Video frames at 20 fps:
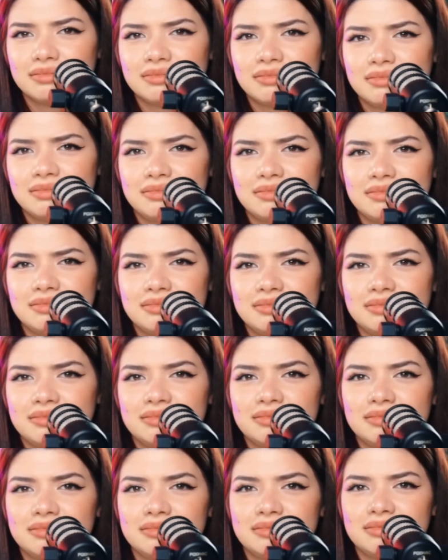
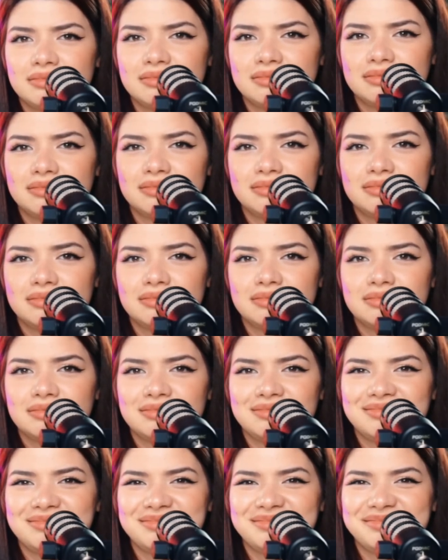
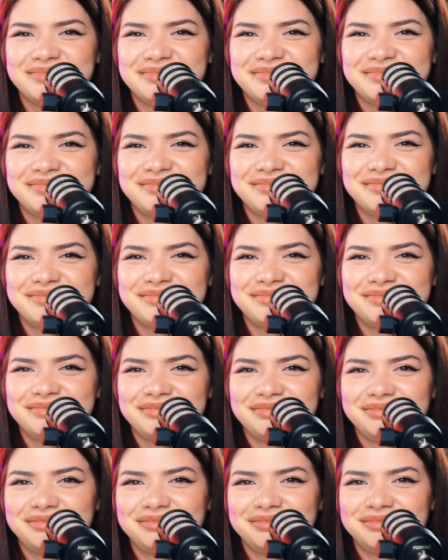
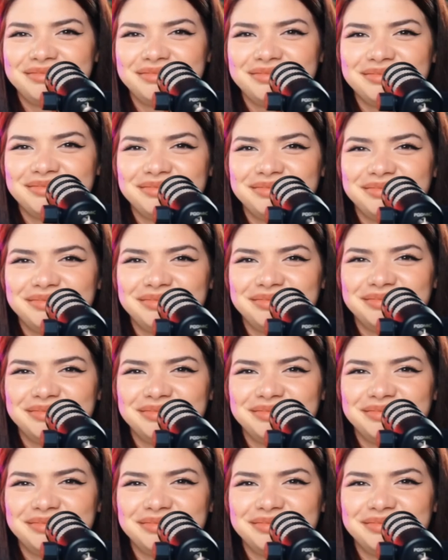No words are spoken by the person on screen.